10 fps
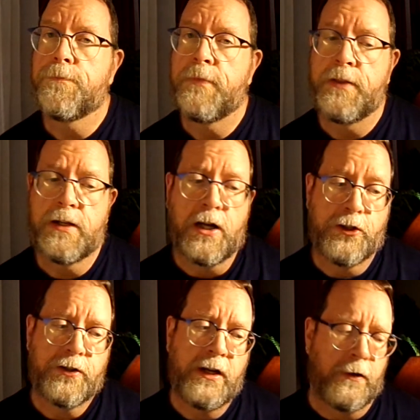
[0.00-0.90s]
in the
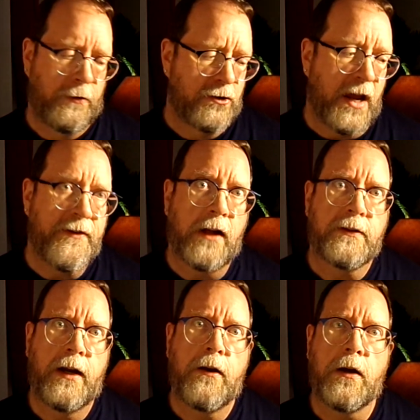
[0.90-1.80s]
country and drive out
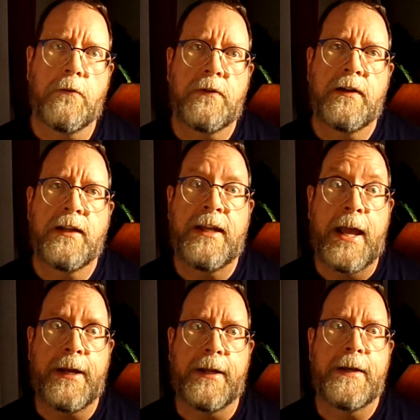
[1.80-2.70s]
there and get it.